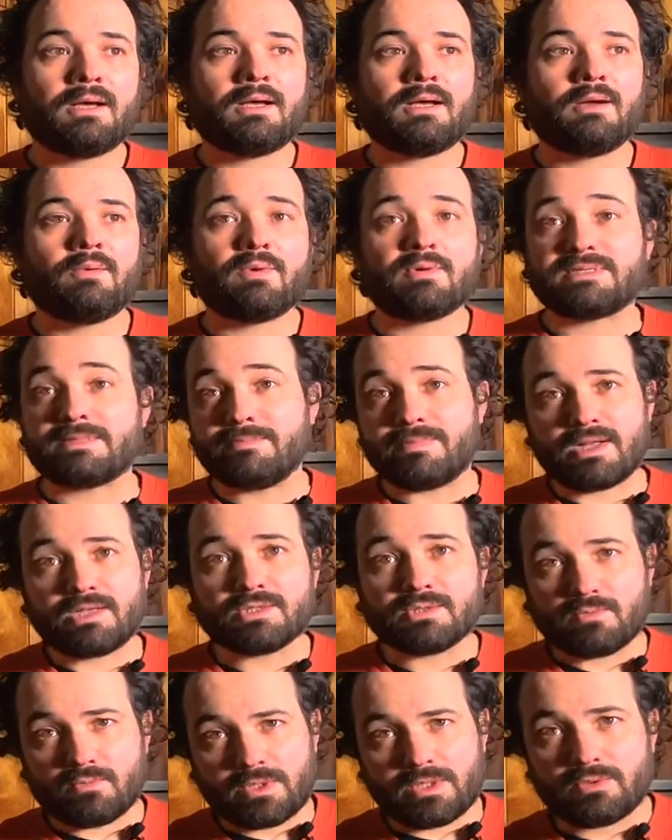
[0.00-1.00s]
Uh, whereas in
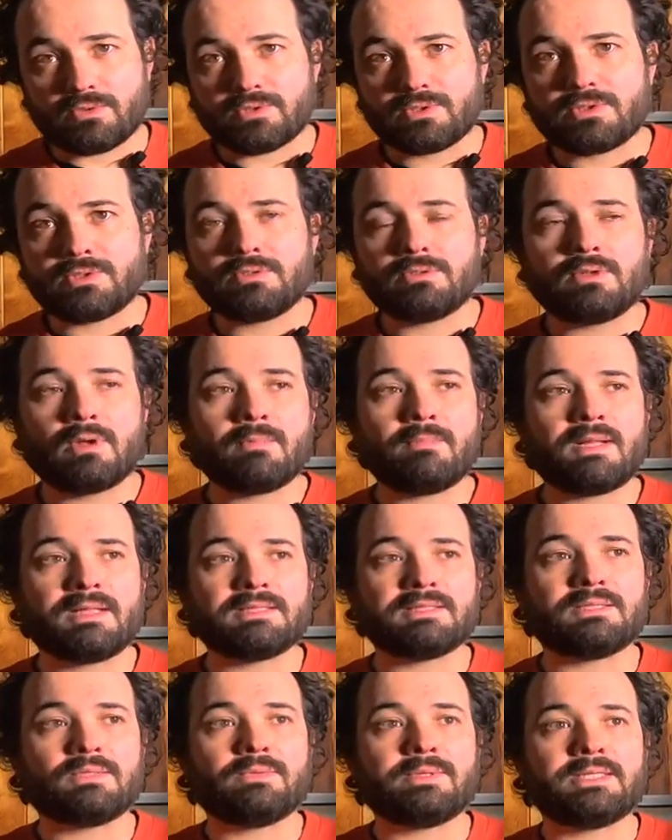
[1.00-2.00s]
Belgium, we use
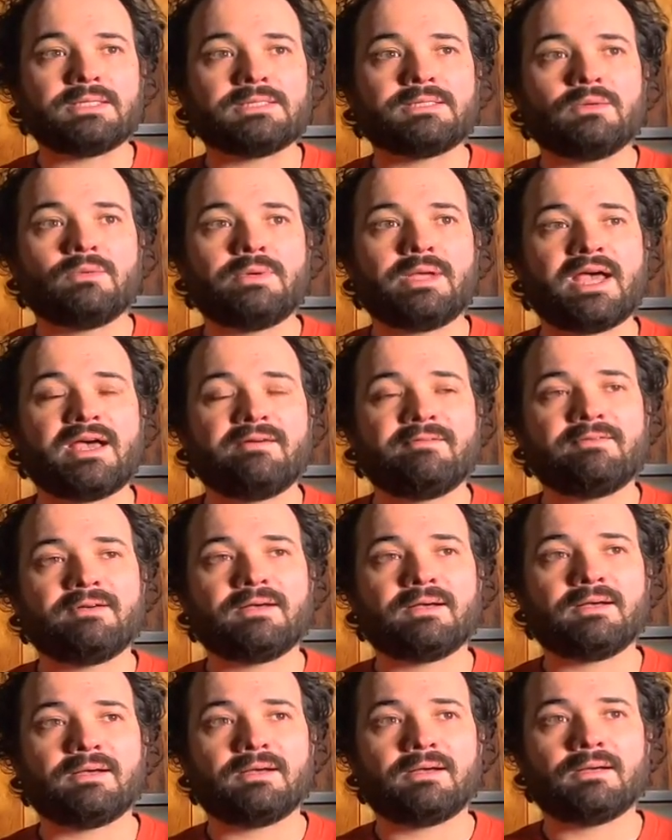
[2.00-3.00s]
non-malted wheat. So we have
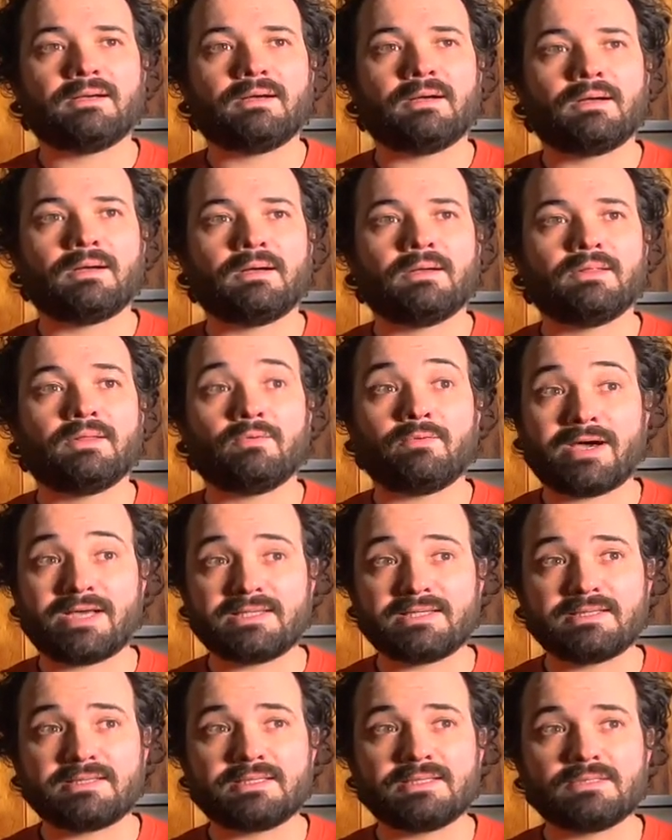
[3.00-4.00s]
uh, the
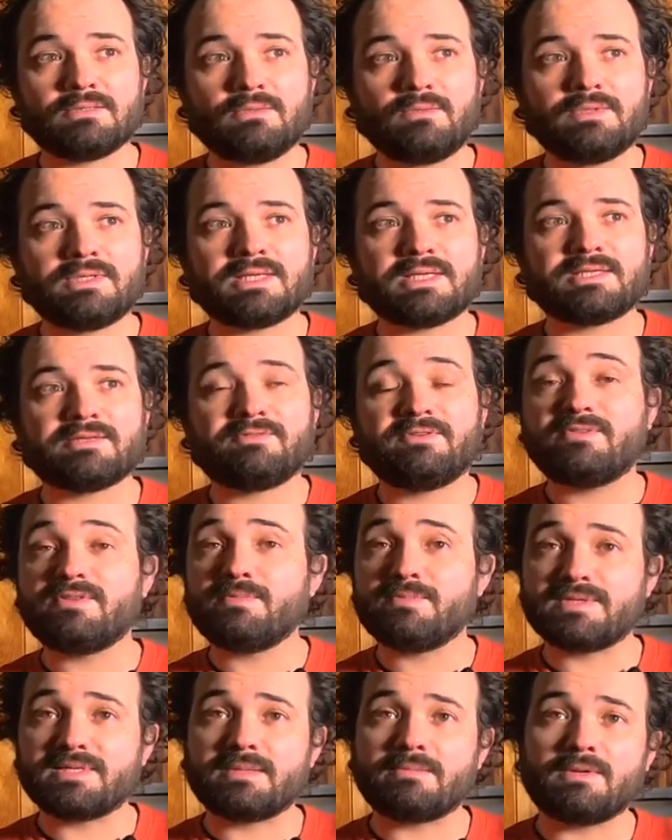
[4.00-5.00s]
Weisse Saison, which has
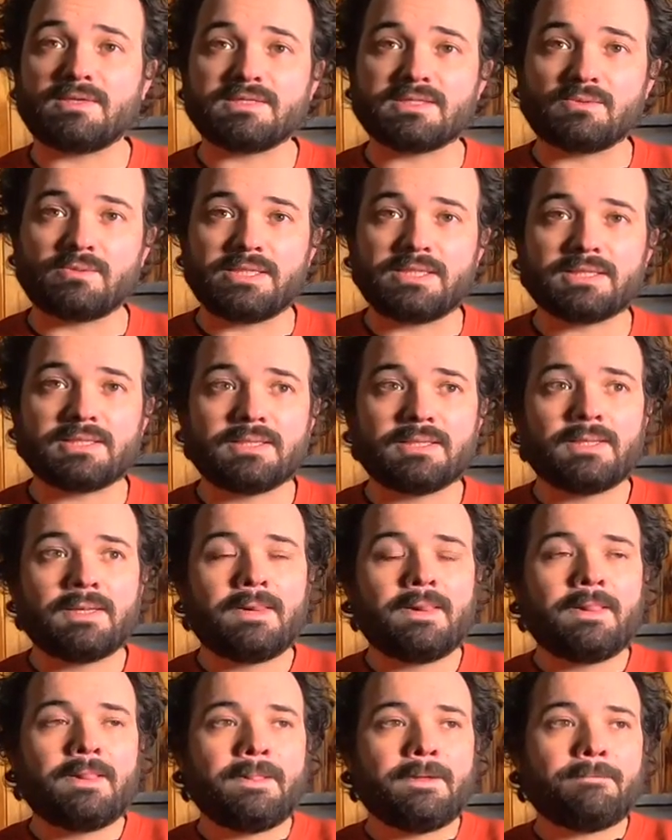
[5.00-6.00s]
50% malted wheat.
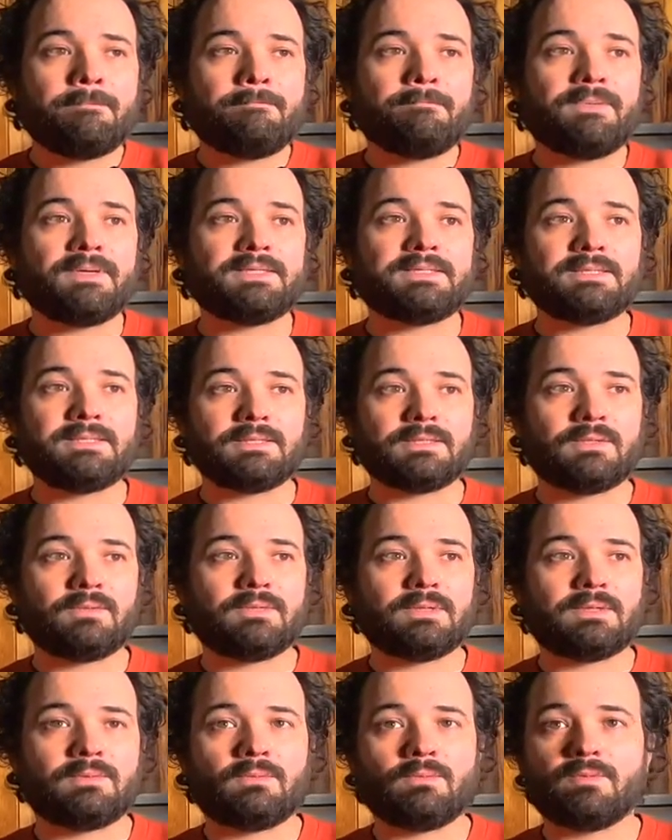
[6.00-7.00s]
But, you know,
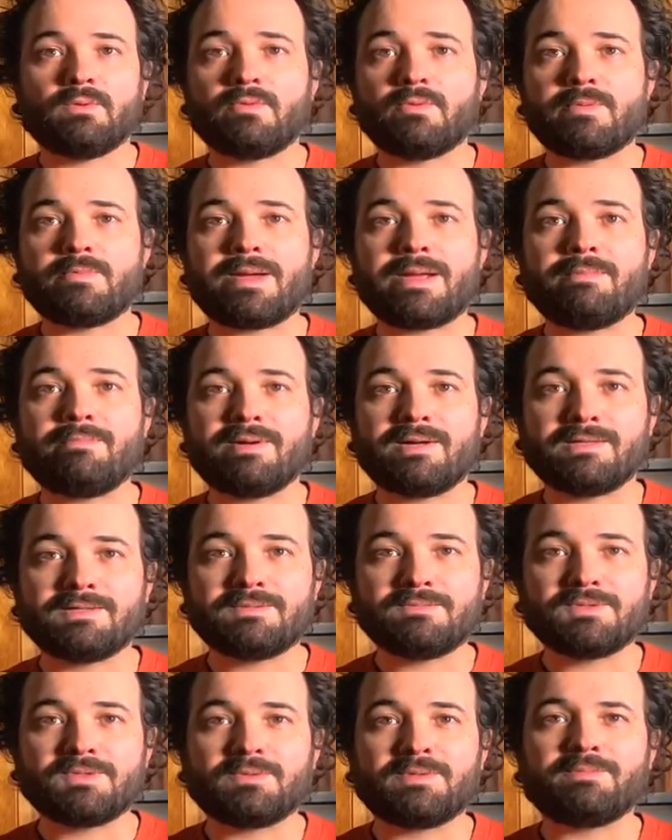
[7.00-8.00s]
we, we remain
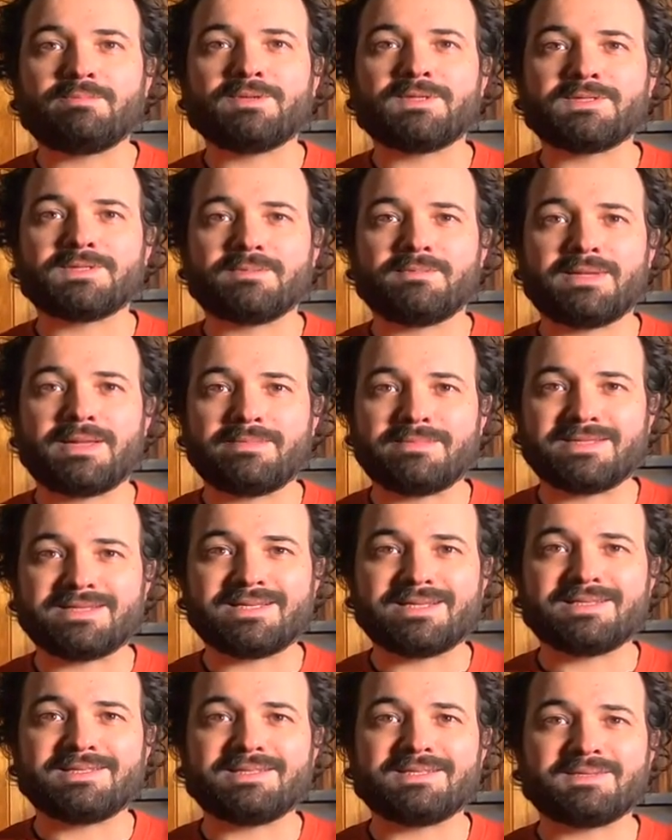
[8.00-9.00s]
Belgian, so we put some lemon
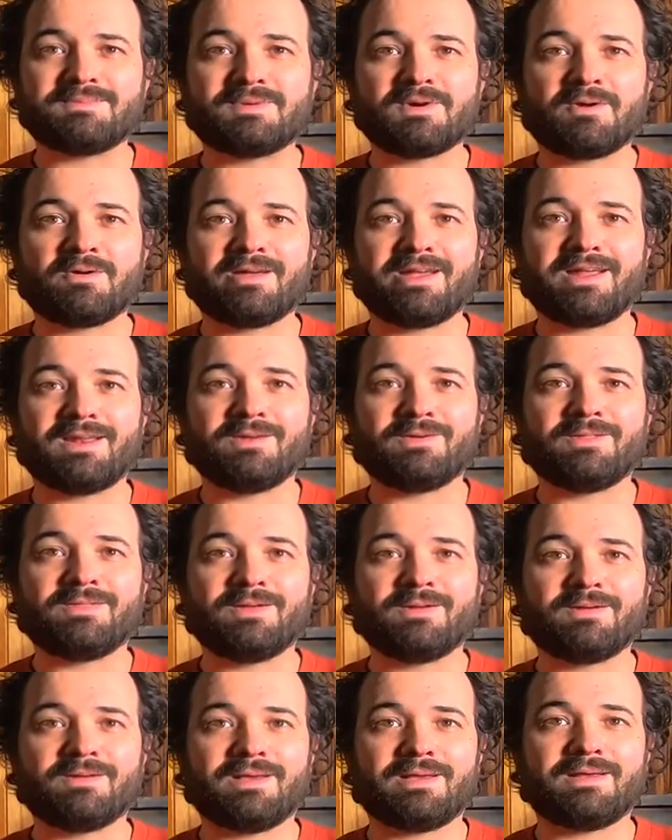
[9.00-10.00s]
zest and some coriander
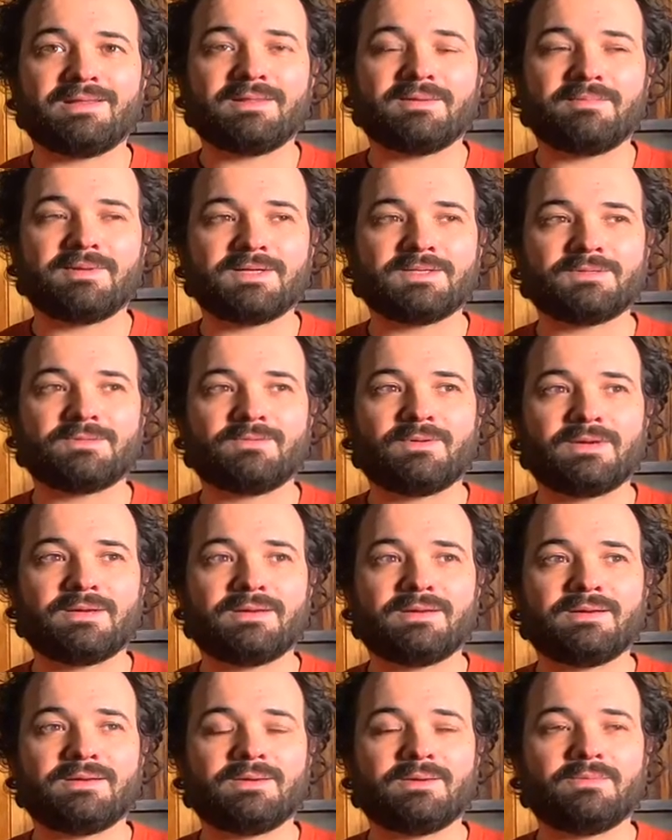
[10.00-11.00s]
in there, like in the Belgian
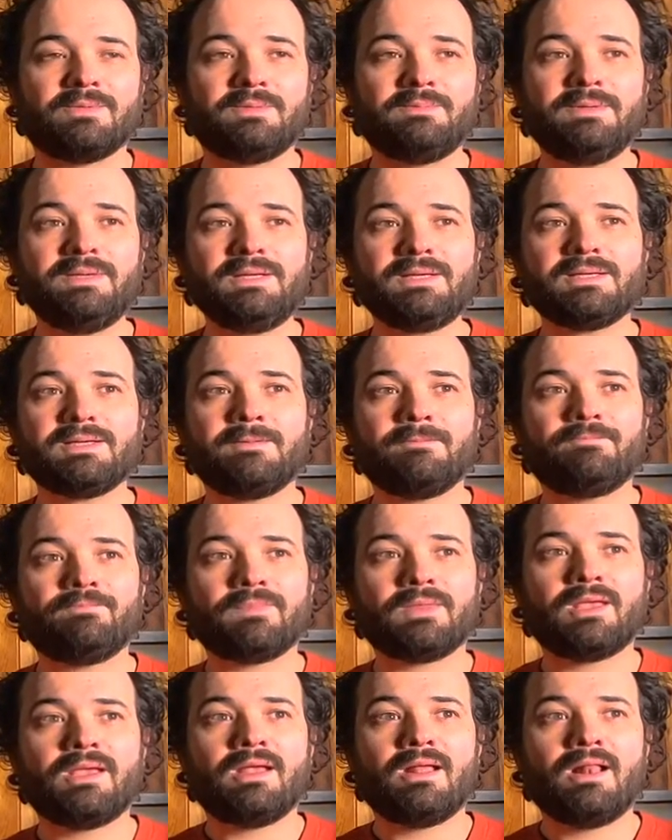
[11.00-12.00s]
uh, Witbier.
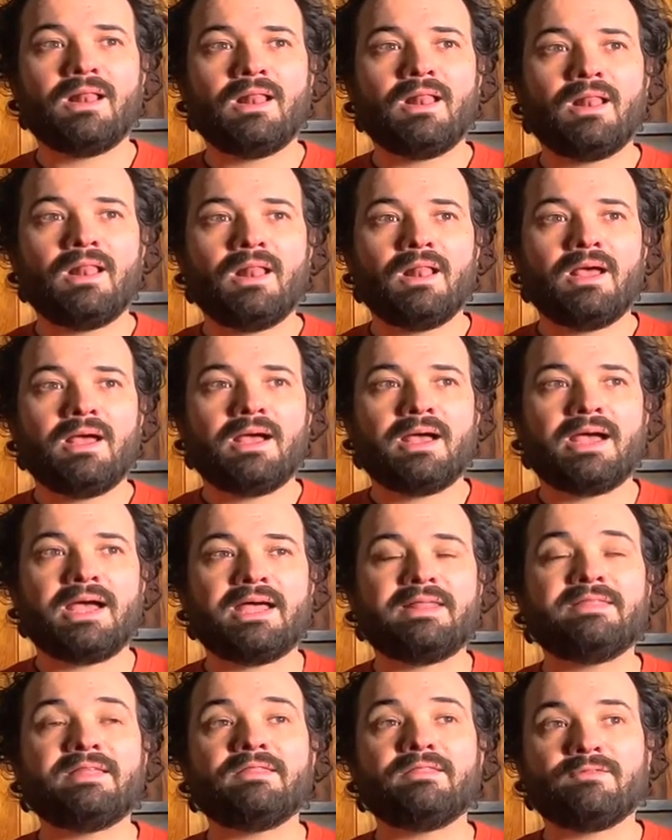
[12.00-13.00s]

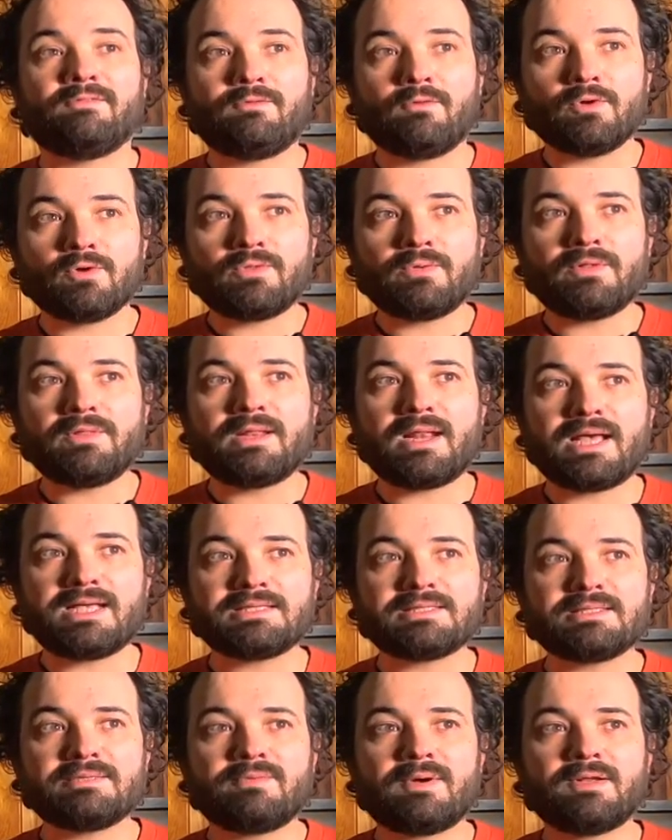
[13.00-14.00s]
And then the fourth one, the
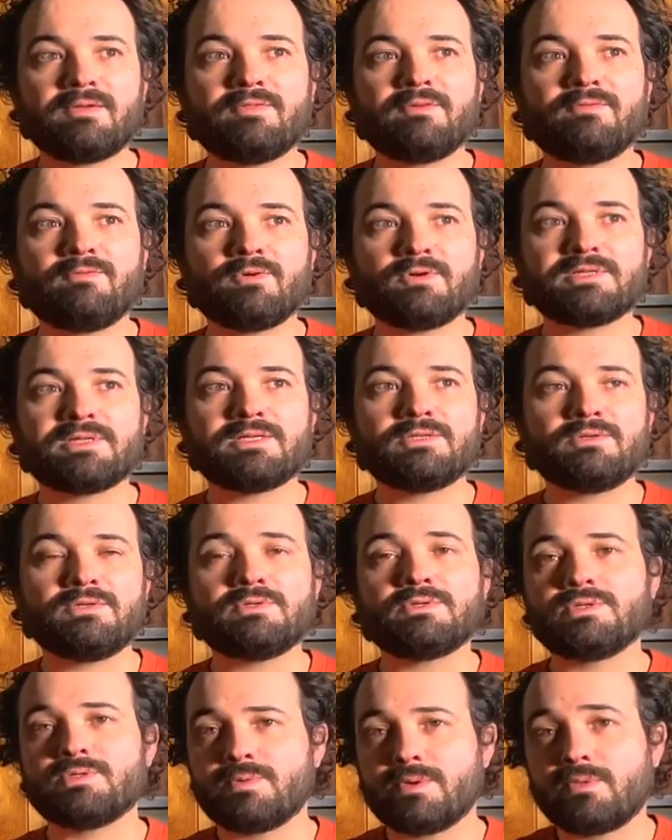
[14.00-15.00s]
last one of the four
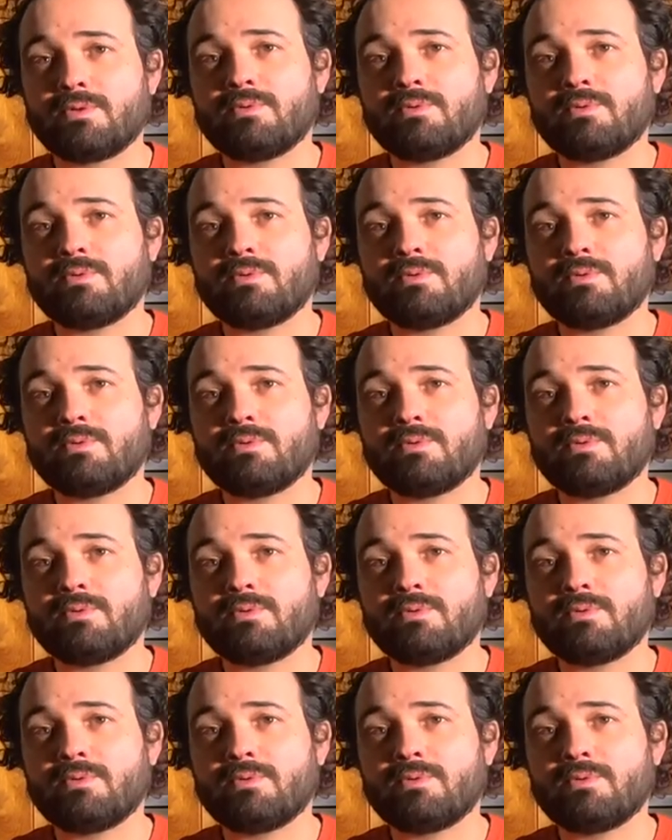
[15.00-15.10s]
seasons, is